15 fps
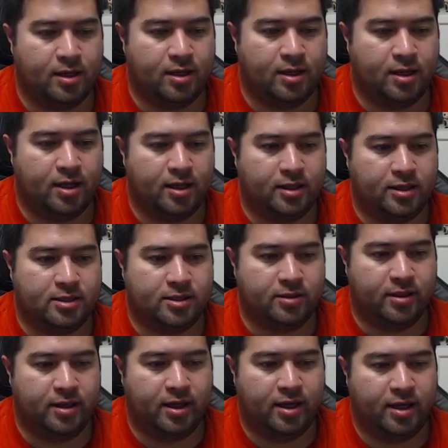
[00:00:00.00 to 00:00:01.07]
And let's go
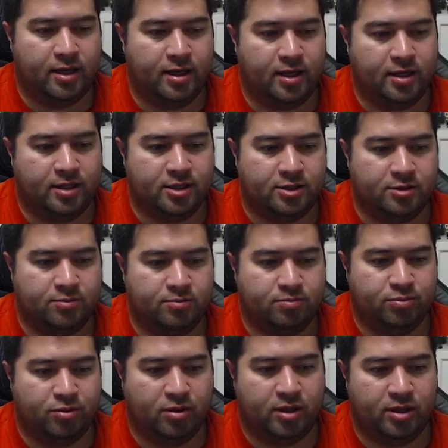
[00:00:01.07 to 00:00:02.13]
ahead and just
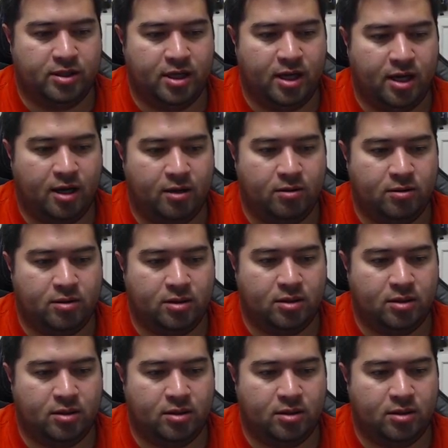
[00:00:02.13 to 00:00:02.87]
print out